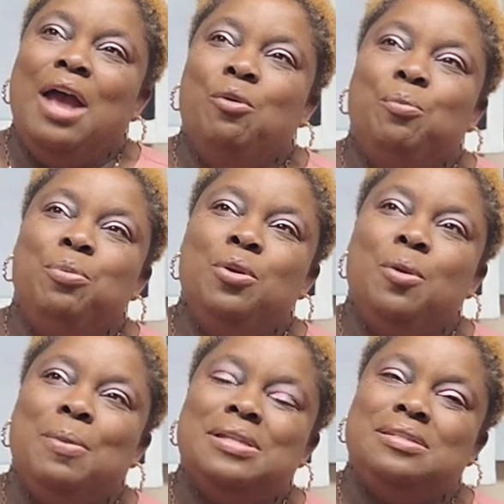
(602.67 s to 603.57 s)
will pull
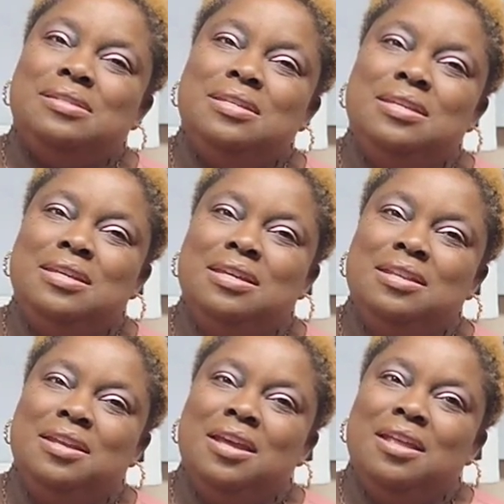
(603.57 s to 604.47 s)
up a
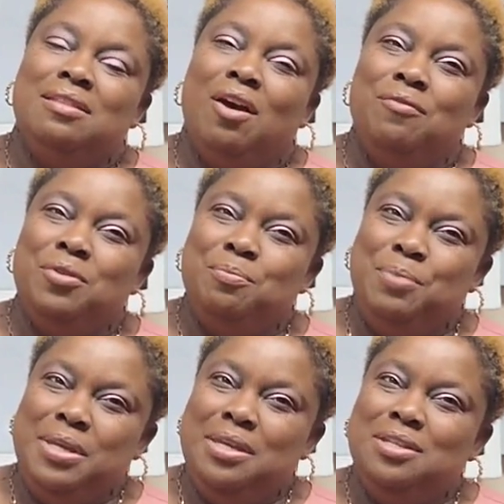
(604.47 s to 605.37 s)
scene of the
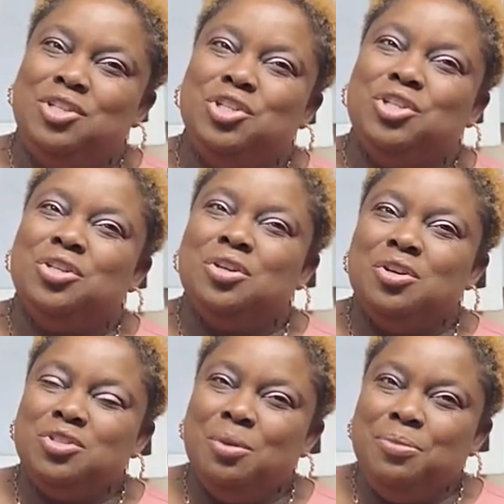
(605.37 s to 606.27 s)
beach,
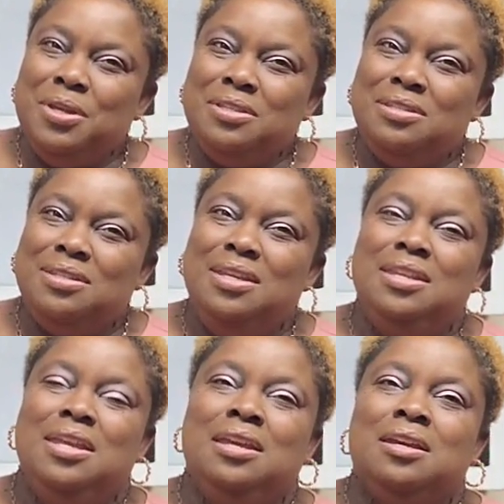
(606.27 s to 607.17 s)
something
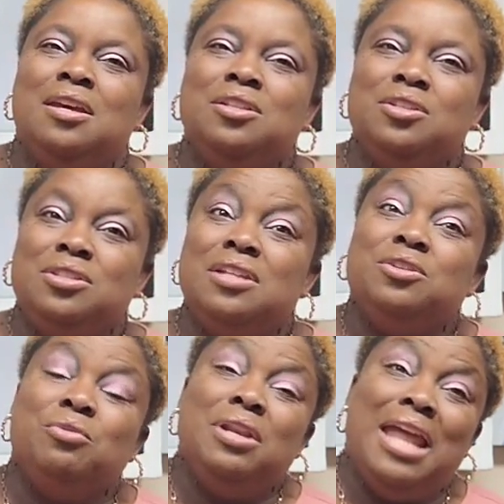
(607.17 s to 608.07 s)
scenic to sort
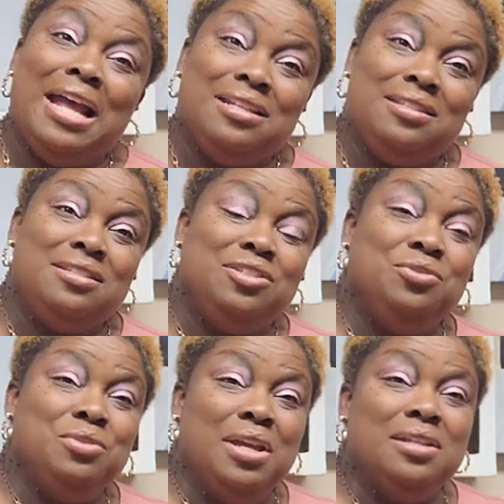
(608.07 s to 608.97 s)
of relax the
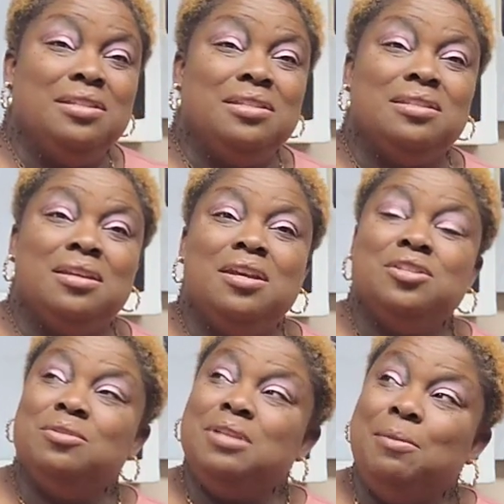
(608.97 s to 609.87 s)
students.
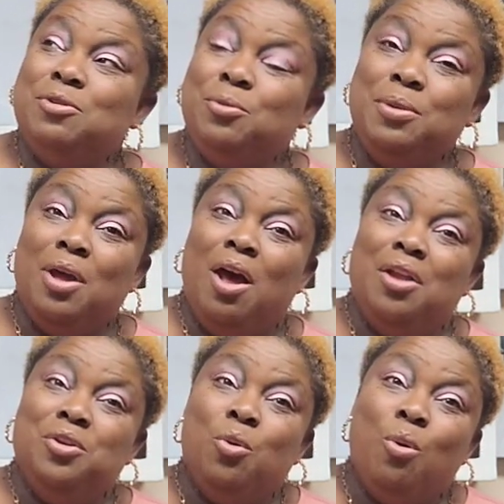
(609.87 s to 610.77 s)
Sometimes it will be the
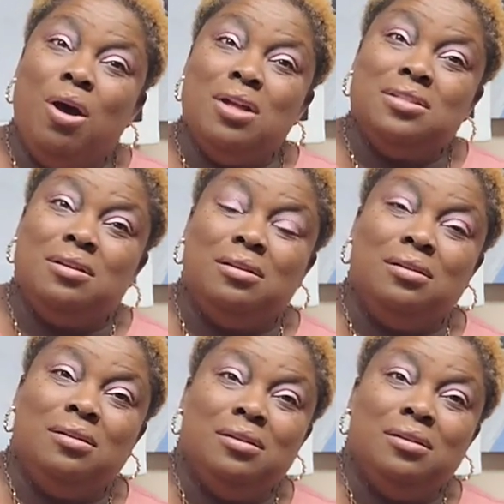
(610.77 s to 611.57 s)
underwater